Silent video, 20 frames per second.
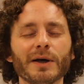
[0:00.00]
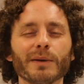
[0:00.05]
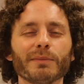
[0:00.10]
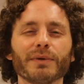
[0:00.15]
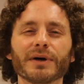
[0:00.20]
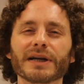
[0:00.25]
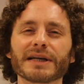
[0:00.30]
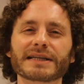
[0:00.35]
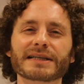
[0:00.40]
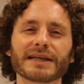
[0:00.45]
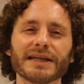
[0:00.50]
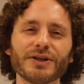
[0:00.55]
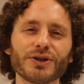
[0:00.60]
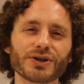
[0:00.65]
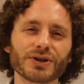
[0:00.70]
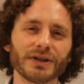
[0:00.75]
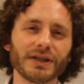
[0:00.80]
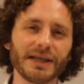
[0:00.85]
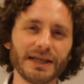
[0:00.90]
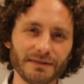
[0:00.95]
but
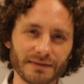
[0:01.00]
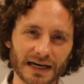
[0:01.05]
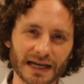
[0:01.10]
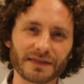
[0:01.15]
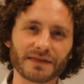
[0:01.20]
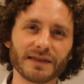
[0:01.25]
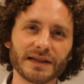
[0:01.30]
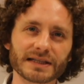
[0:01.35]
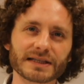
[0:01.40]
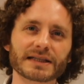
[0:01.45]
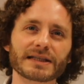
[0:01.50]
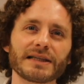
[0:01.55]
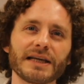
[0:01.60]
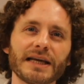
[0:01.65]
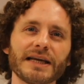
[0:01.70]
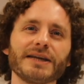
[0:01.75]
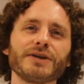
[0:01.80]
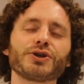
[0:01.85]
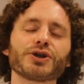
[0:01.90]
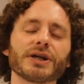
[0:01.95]
essentially at this
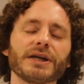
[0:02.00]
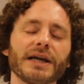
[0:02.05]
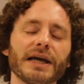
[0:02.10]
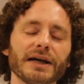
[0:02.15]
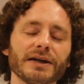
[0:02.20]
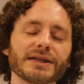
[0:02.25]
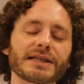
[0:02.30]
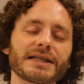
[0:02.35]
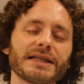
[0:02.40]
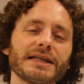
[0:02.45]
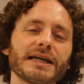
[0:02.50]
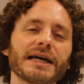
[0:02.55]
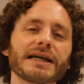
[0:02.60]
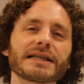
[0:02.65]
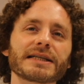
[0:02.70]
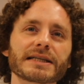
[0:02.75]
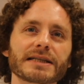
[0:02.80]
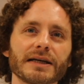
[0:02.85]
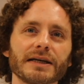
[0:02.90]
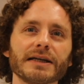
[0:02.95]
stage an LCI
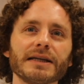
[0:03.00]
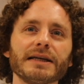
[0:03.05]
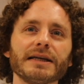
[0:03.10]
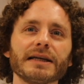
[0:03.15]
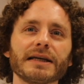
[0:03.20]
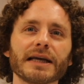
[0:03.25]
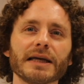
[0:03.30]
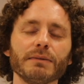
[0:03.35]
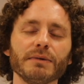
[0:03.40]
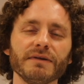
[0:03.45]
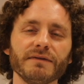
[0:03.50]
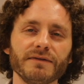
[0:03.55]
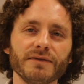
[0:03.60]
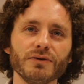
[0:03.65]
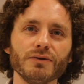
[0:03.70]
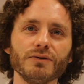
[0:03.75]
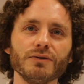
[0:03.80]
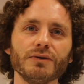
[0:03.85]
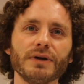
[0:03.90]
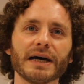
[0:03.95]
study can be
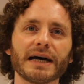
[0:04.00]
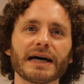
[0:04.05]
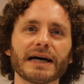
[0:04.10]
viewed